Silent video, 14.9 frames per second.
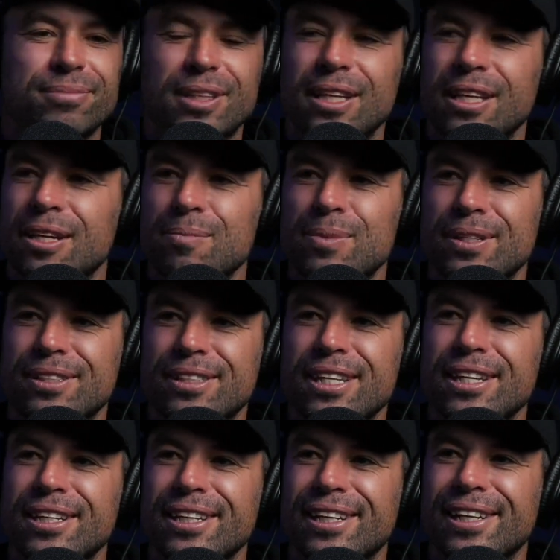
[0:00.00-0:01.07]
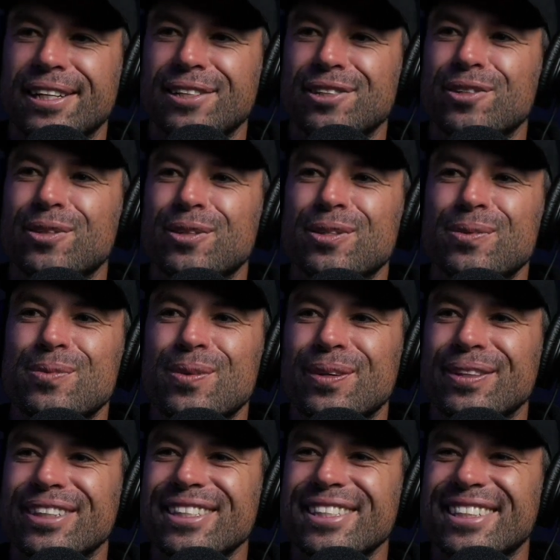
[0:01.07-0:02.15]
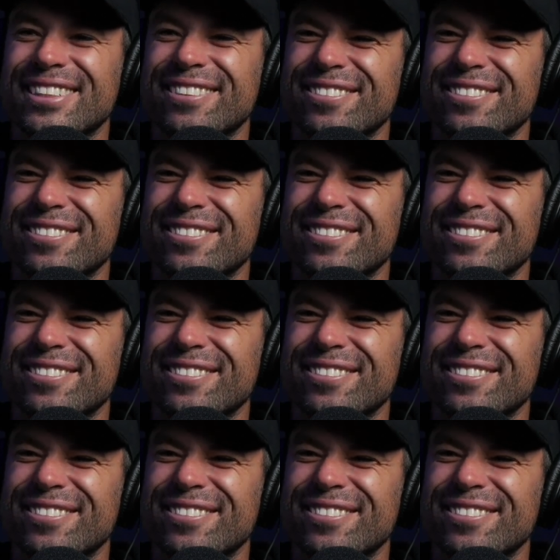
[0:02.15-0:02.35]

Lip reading: you can be technically as good as you want, doesn't it?